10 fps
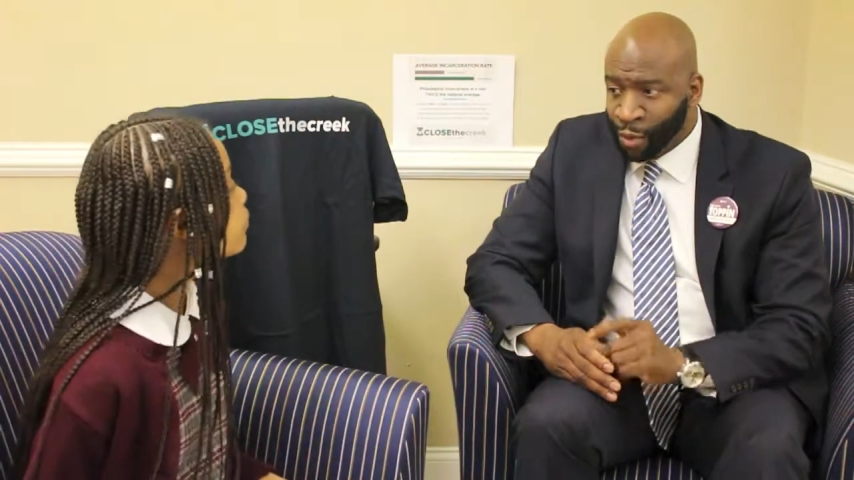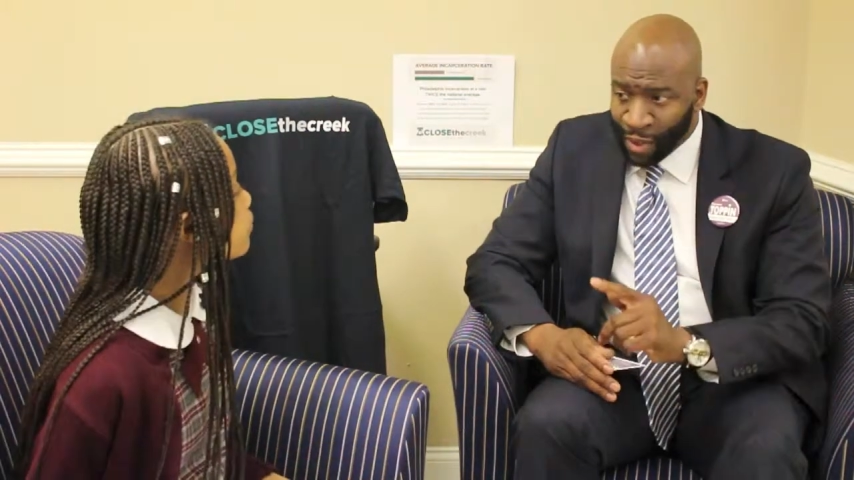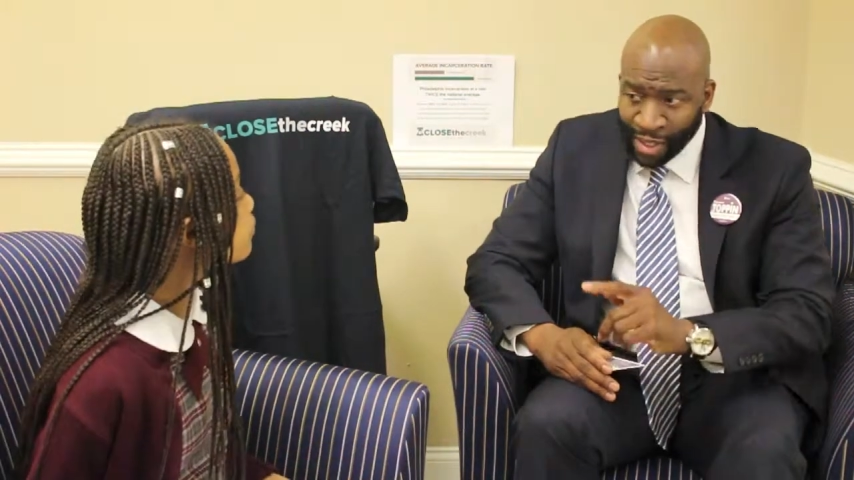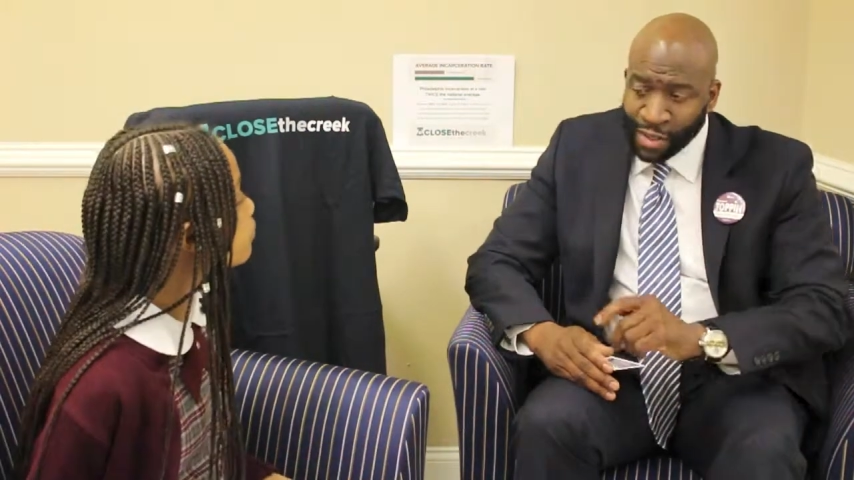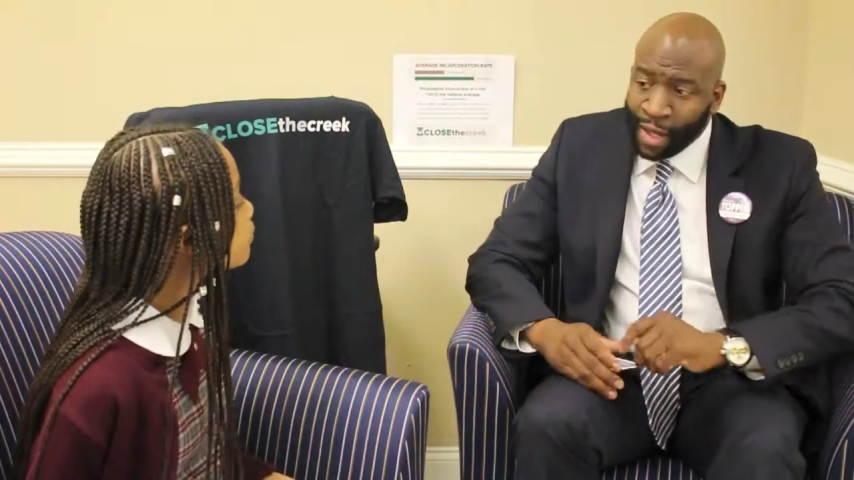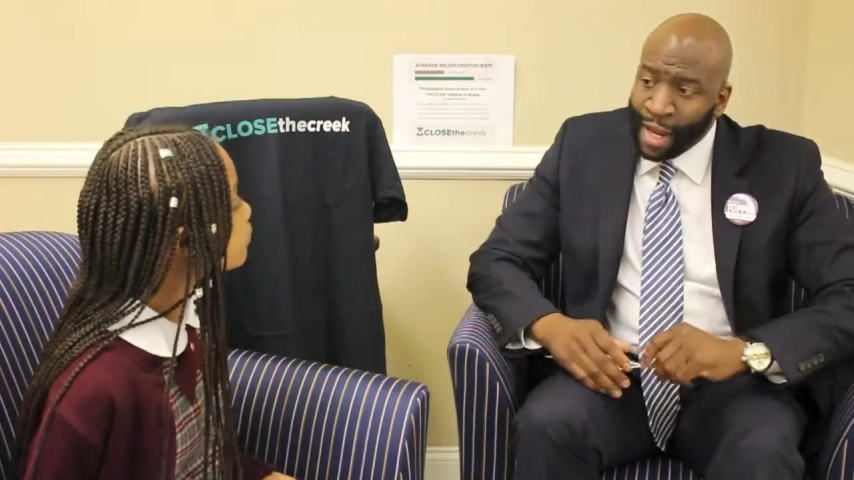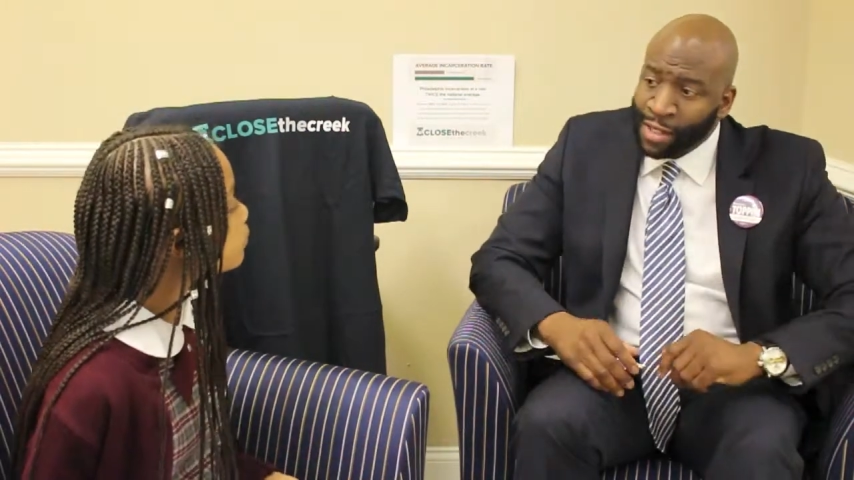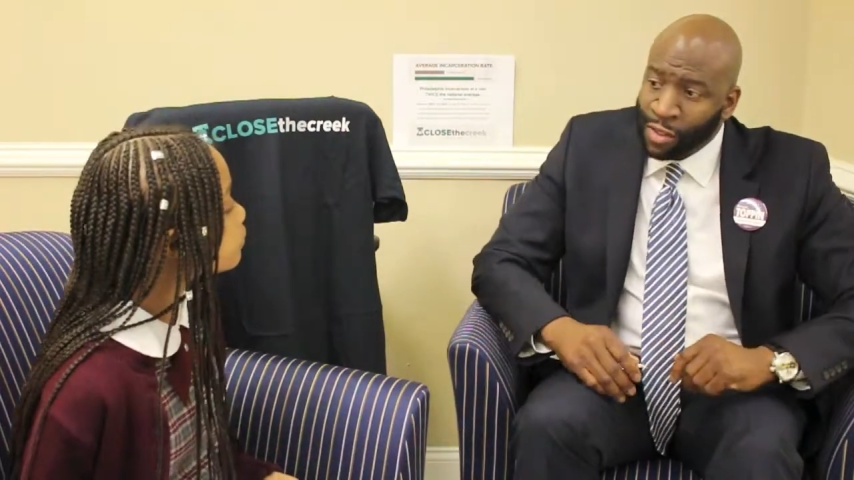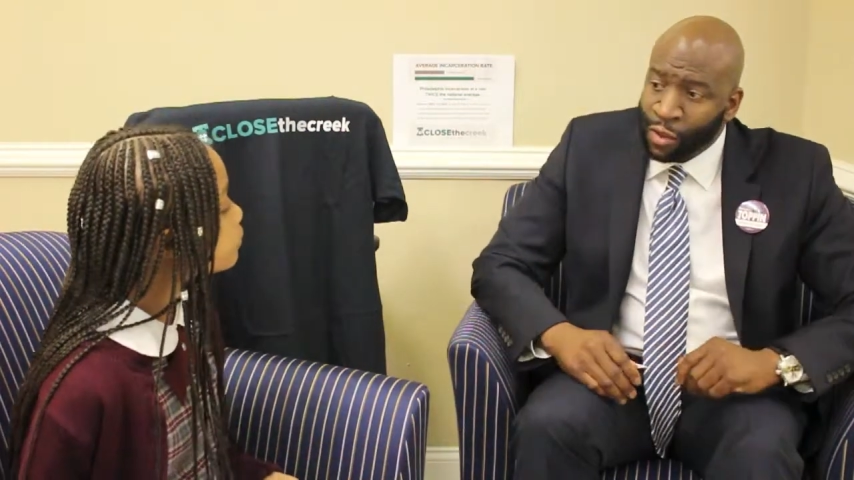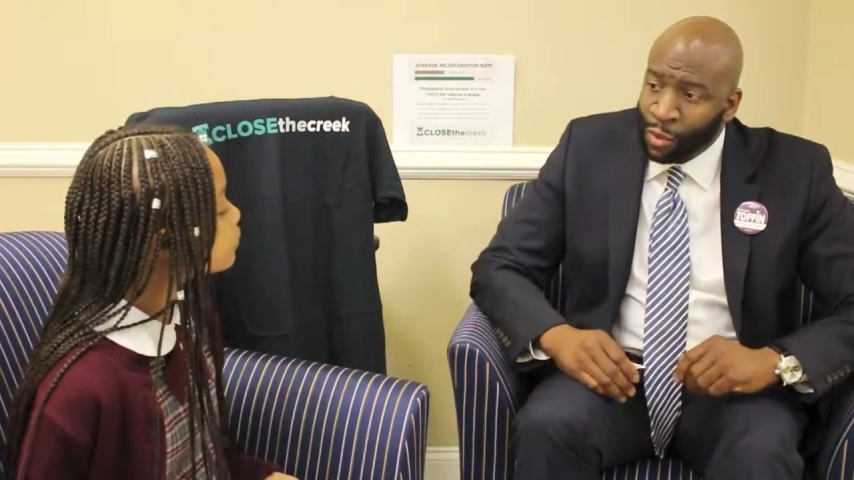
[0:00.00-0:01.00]
Well, that's
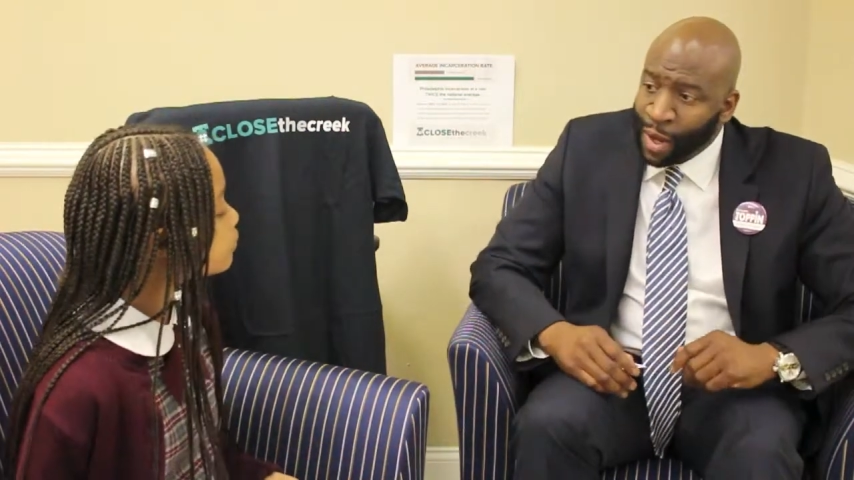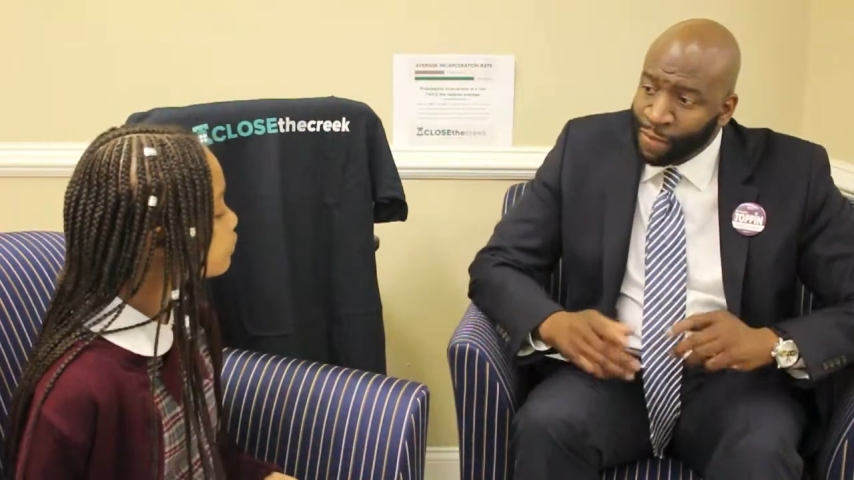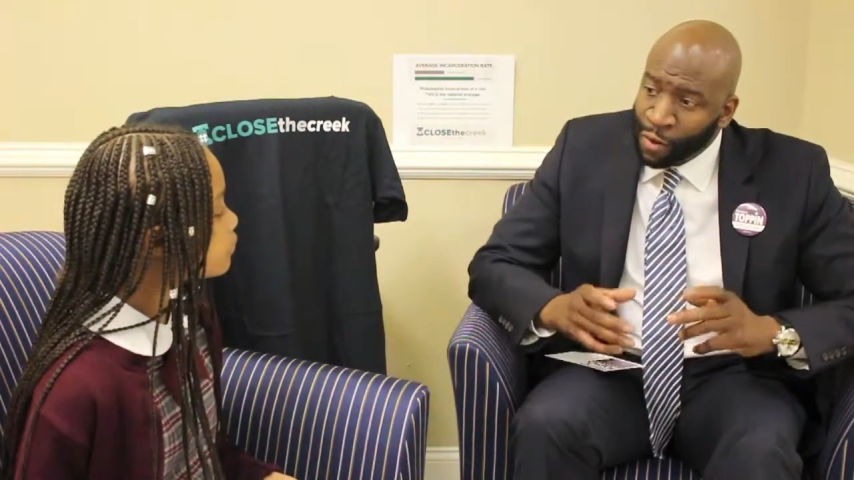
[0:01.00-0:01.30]
actually good. I've